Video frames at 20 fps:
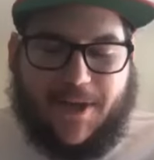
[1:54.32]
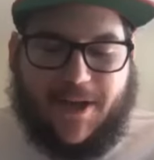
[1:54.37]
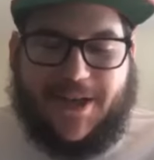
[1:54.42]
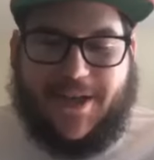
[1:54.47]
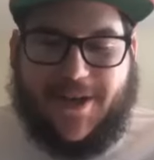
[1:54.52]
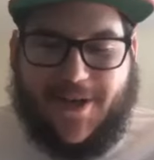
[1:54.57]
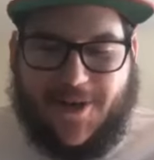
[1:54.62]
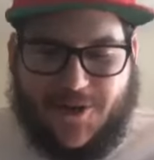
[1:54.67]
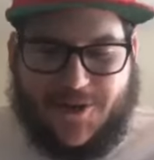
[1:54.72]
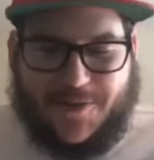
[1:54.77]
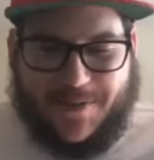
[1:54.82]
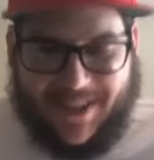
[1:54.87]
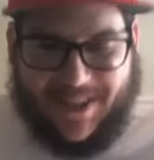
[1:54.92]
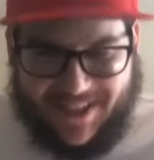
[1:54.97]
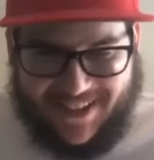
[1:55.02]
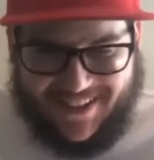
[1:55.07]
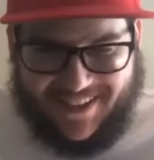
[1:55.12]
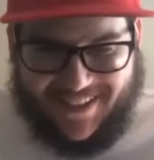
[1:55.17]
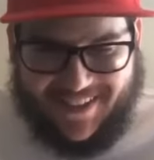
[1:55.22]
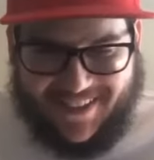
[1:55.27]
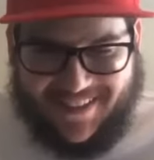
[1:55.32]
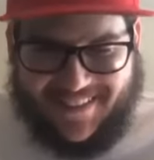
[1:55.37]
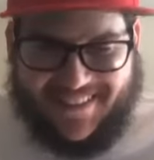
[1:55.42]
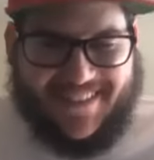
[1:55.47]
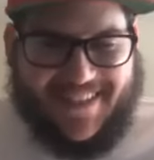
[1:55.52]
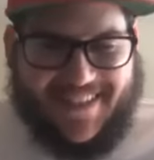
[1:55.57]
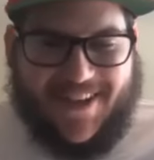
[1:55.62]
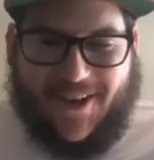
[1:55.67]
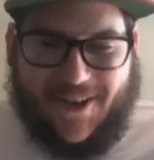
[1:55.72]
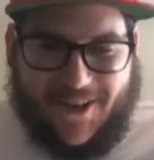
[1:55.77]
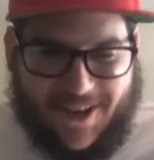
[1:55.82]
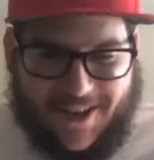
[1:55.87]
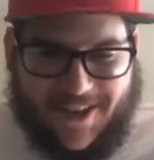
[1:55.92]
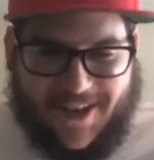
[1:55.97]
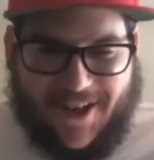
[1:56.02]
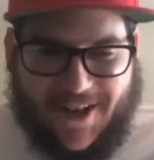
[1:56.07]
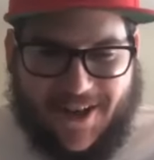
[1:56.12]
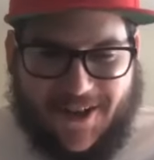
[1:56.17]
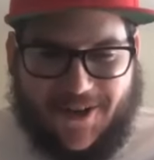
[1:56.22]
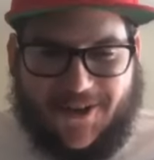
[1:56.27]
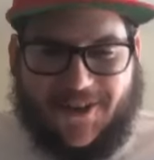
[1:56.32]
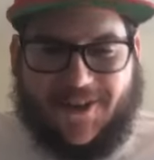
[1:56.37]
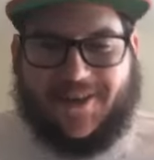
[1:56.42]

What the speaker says: knows me, they already know